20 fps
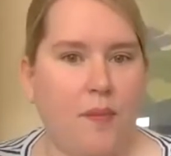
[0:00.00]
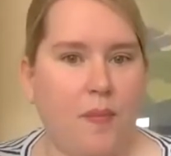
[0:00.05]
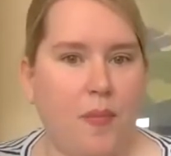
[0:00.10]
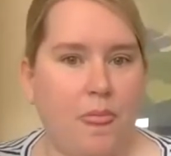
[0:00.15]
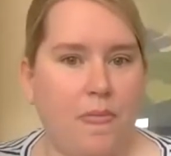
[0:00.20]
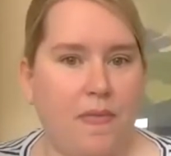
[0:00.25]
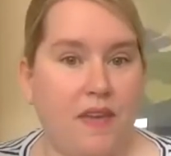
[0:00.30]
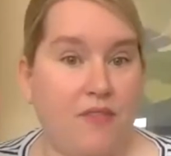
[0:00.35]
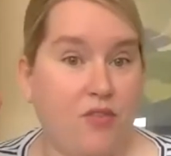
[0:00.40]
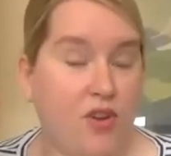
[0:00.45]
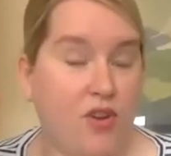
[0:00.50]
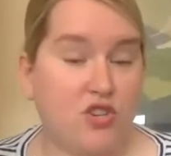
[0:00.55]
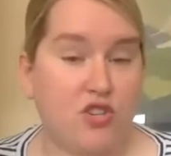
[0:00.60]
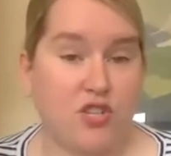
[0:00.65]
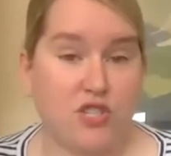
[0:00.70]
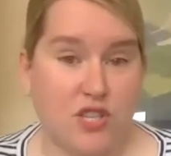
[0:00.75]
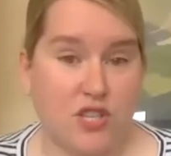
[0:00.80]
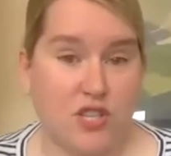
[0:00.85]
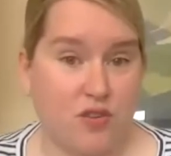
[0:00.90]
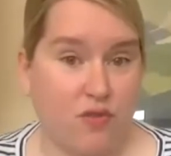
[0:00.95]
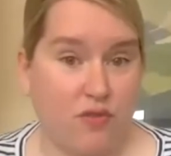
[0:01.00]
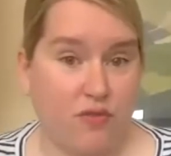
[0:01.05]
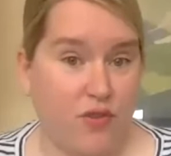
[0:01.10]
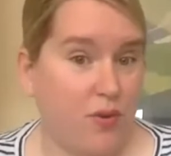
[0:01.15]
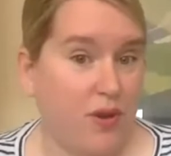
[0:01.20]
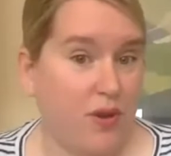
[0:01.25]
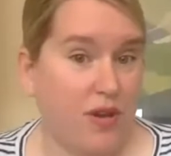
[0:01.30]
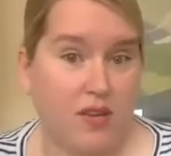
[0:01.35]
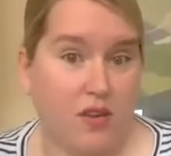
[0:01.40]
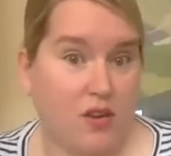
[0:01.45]
if you're interested in
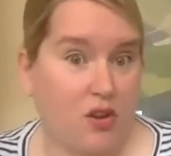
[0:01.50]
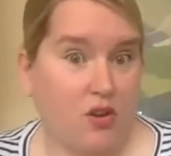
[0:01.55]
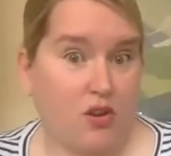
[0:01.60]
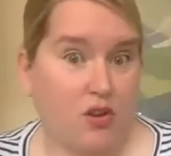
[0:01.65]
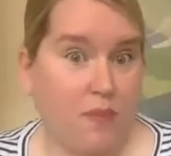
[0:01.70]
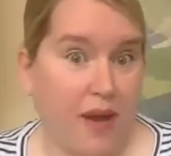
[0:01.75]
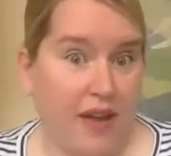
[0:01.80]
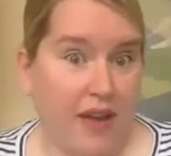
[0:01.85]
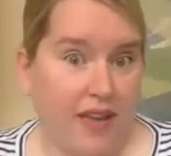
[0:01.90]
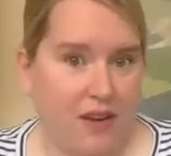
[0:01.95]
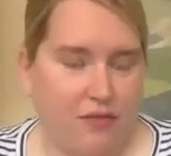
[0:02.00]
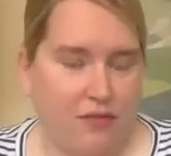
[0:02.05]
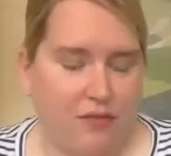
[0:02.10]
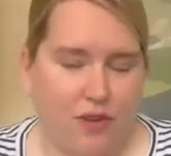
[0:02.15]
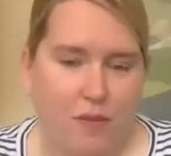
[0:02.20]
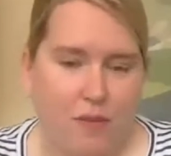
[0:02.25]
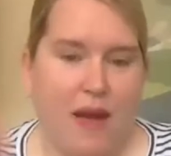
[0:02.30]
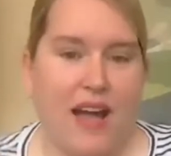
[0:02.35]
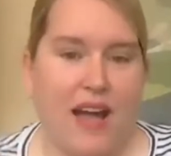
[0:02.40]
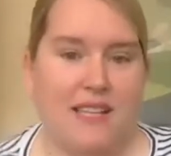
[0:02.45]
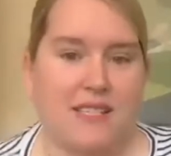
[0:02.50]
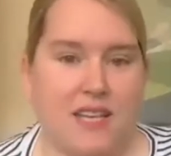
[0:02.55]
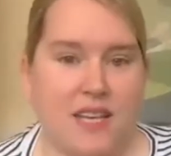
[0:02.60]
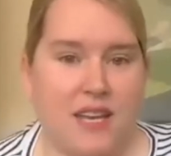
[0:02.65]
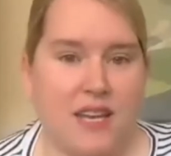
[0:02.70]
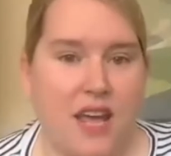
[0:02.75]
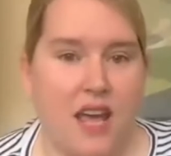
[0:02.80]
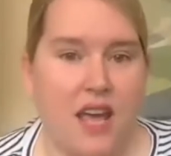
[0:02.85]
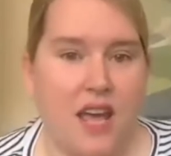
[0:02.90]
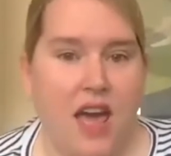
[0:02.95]
reviewing, you know, you might get a free
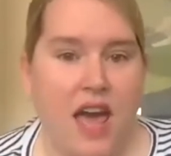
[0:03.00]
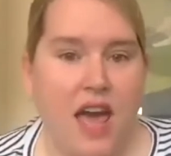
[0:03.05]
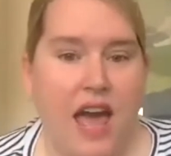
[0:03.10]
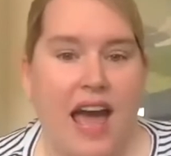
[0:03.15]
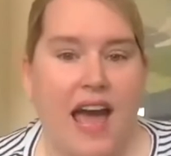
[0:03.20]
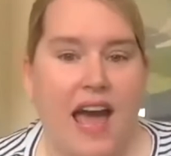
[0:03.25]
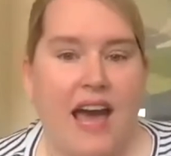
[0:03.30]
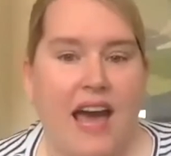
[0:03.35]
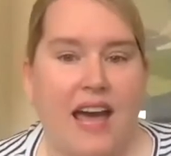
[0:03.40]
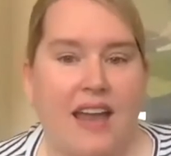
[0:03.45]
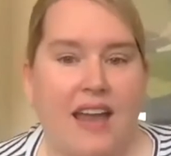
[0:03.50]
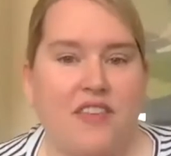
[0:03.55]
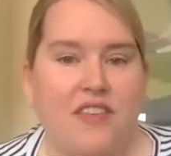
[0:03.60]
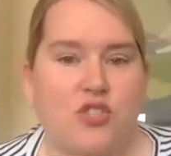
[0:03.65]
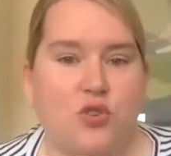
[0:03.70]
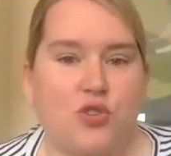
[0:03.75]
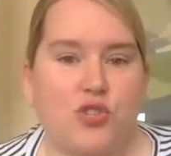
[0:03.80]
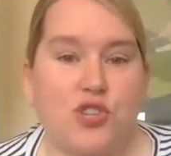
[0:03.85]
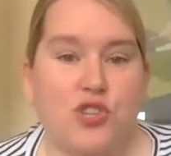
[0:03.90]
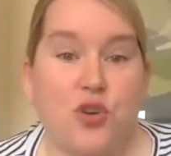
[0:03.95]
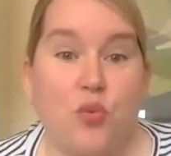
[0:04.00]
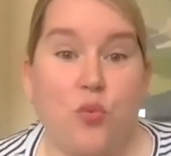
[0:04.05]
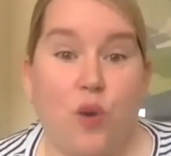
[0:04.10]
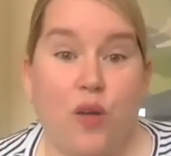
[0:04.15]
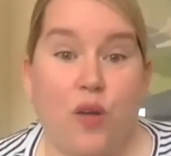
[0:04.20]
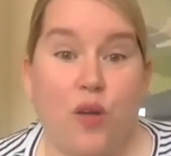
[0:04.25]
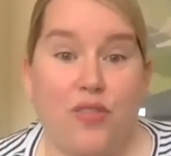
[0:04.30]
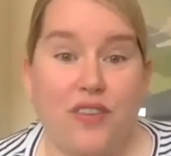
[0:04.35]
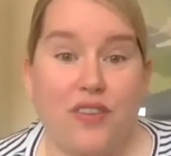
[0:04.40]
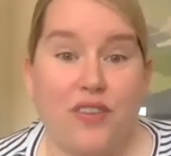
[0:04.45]
pattern. And there's also
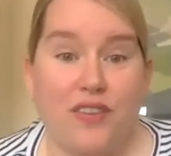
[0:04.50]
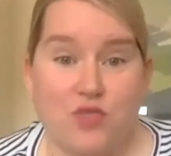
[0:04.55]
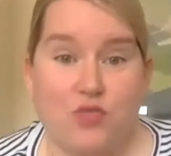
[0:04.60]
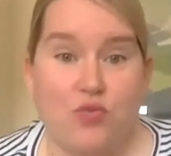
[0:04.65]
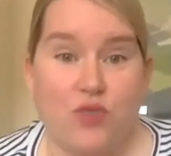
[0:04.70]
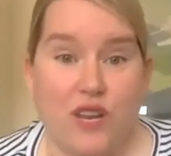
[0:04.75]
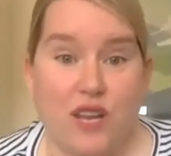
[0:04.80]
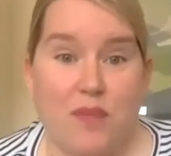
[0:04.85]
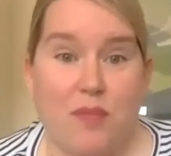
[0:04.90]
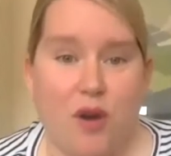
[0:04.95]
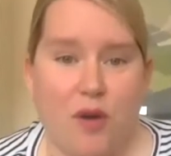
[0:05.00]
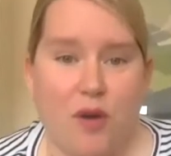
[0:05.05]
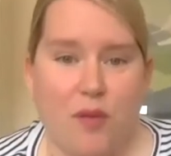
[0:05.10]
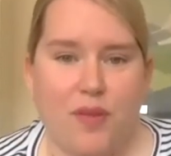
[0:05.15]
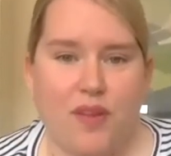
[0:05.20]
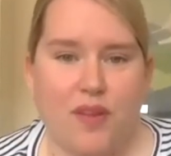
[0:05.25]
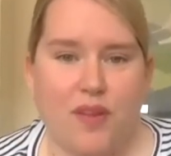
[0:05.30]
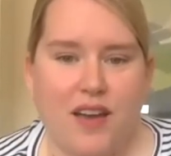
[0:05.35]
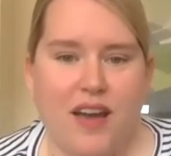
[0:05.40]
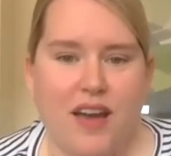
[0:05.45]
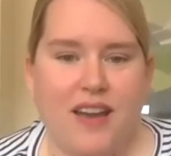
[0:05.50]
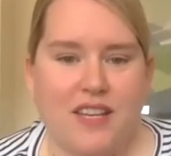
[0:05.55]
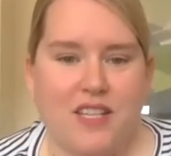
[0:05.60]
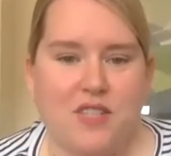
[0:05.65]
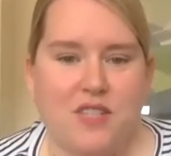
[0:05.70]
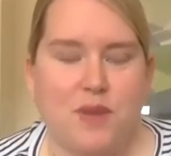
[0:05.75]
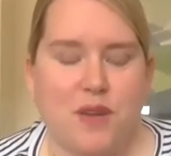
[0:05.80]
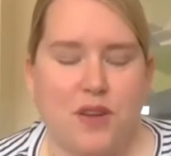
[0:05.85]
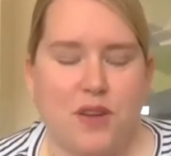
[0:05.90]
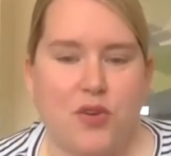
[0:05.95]
one thing that's really popular and it's
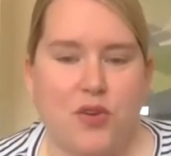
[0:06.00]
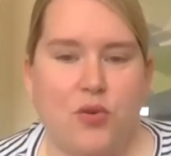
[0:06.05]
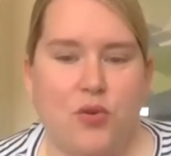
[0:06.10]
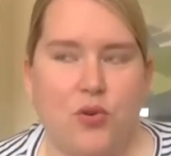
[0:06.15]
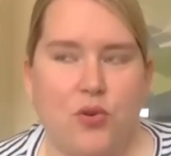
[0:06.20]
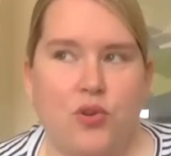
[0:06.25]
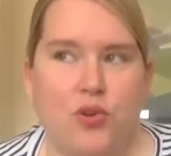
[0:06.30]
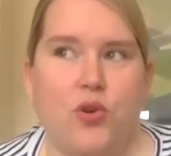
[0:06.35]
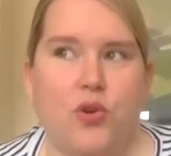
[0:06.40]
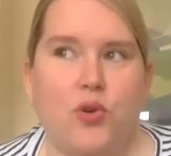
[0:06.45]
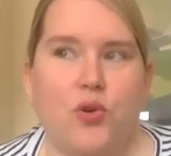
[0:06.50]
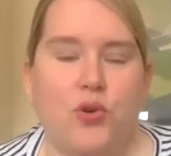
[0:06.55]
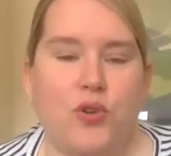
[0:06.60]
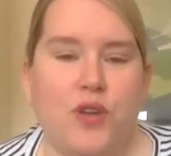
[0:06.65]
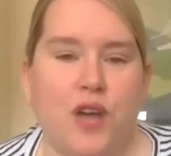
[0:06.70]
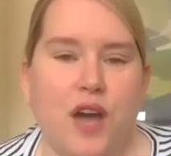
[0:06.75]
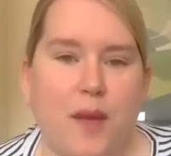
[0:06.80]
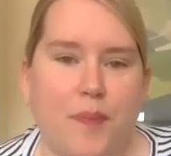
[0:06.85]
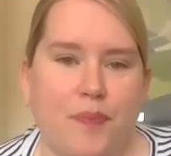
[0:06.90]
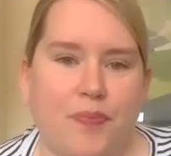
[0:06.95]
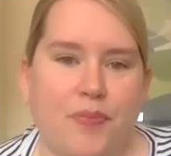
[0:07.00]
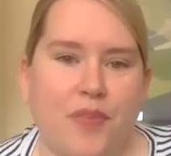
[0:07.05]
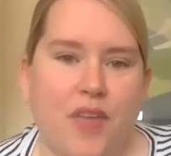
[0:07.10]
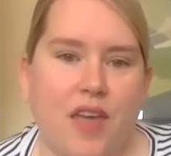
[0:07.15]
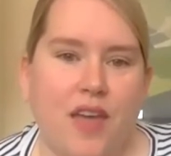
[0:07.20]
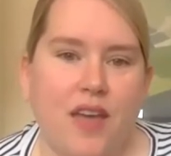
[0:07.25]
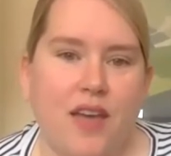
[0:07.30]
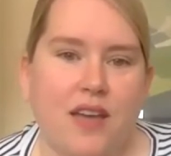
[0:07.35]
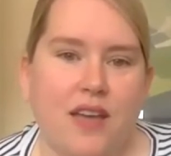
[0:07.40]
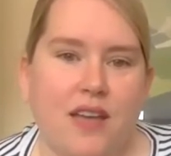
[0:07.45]
been cool called
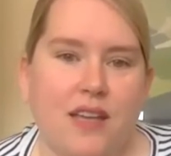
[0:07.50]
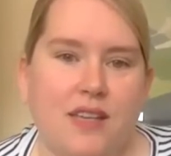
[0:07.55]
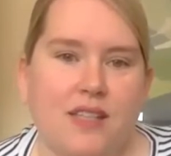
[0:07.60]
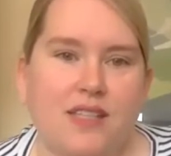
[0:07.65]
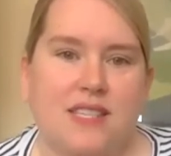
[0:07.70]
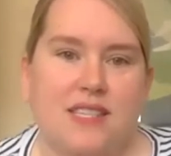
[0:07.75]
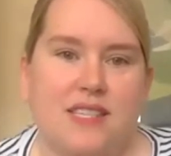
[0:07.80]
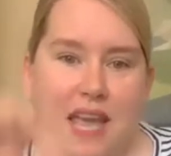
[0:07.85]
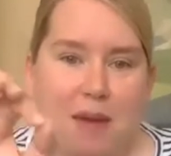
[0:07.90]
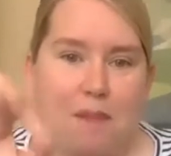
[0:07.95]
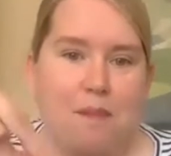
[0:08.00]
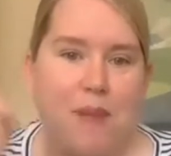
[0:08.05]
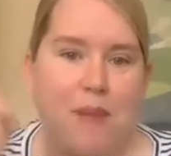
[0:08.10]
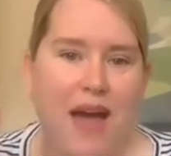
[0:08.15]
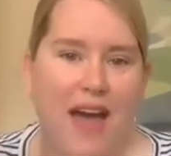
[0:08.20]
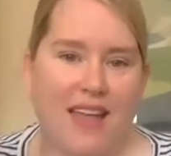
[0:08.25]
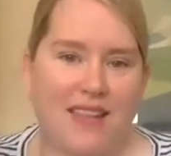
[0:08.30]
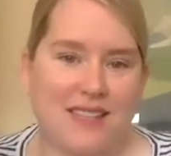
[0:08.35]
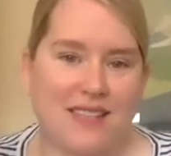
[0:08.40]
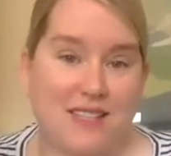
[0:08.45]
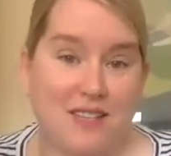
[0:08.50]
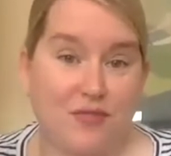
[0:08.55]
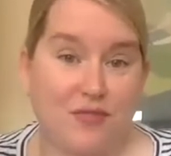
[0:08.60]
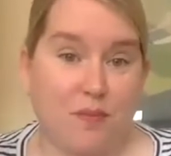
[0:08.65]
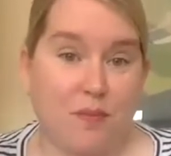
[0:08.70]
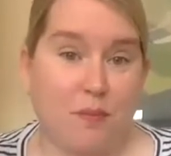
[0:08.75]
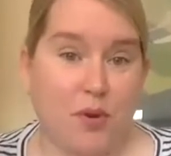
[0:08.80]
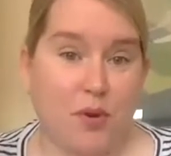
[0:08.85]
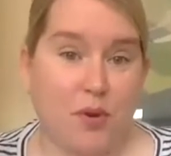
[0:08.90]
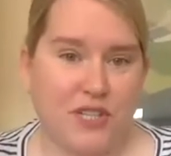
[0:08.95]
same pattern,
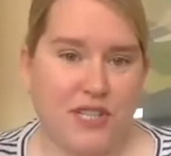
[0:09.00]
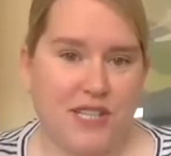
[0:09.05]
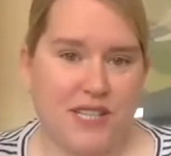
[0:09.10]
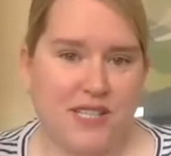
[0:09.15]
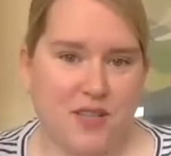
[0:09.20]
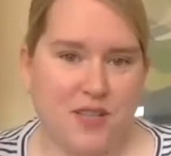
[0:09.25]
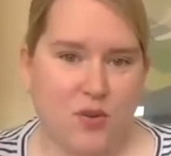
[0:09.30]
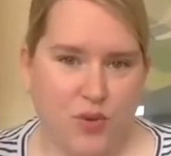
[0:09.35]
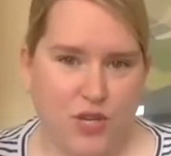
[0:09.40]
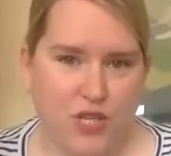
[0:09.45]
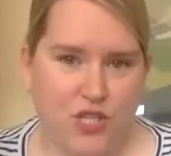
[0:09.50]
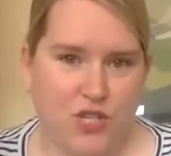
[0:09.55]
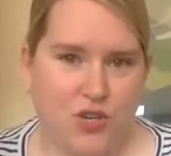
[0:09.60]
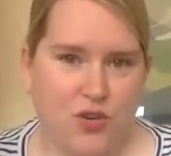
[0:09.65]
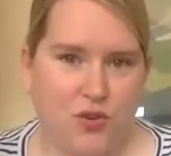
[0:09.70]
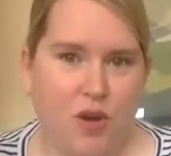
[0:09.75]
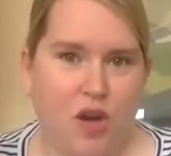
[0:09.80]
different bodies that we do,